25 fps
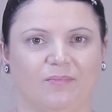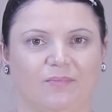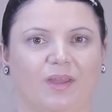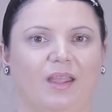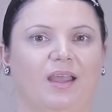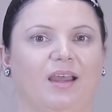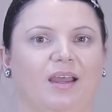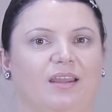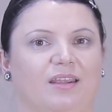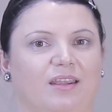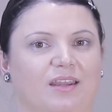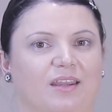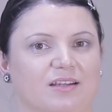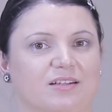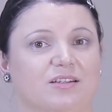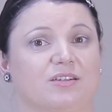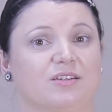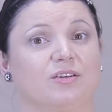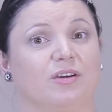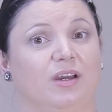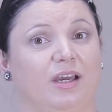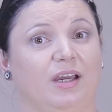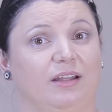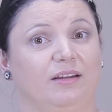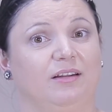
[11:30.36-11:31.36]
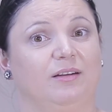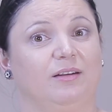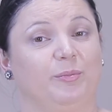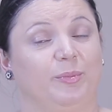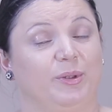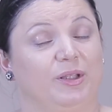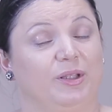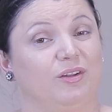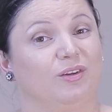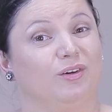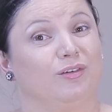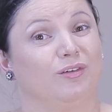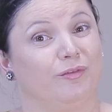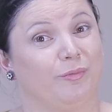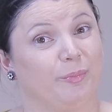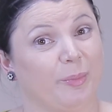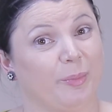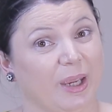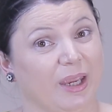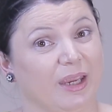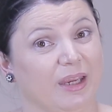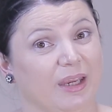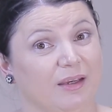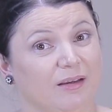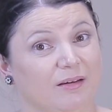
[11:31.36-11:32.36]
I guess you had a bit of
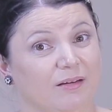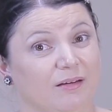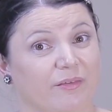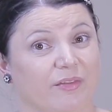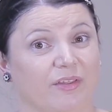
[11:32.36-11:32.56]
pain